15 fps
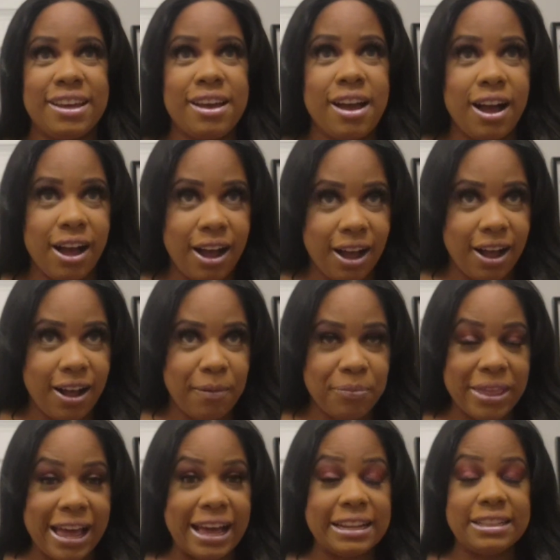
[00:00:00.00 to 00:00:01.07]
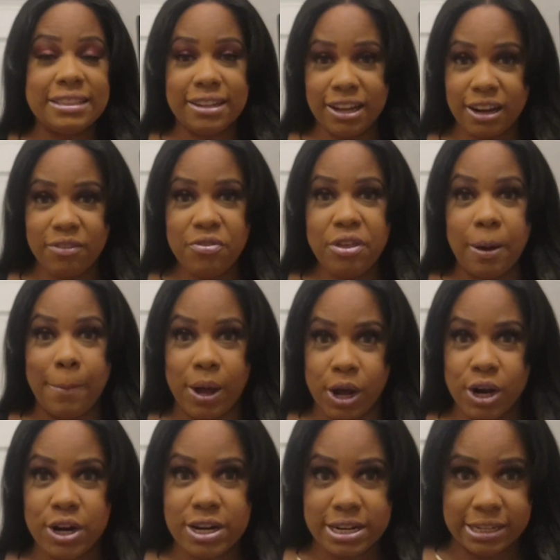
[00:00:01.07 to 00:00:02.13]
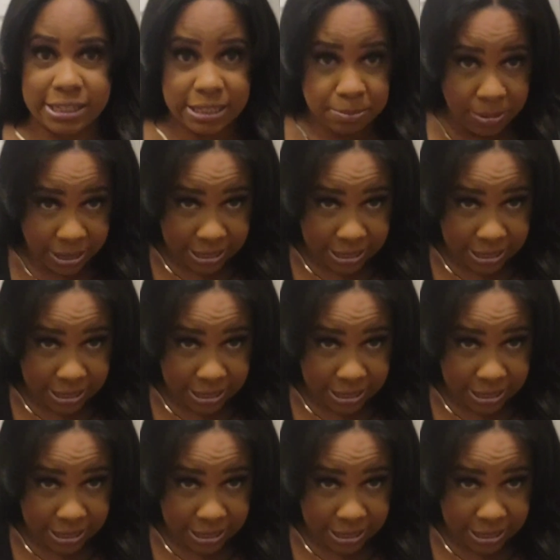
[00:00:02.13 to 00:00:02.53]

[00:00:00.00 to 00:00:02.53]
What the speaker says: I love the parting space.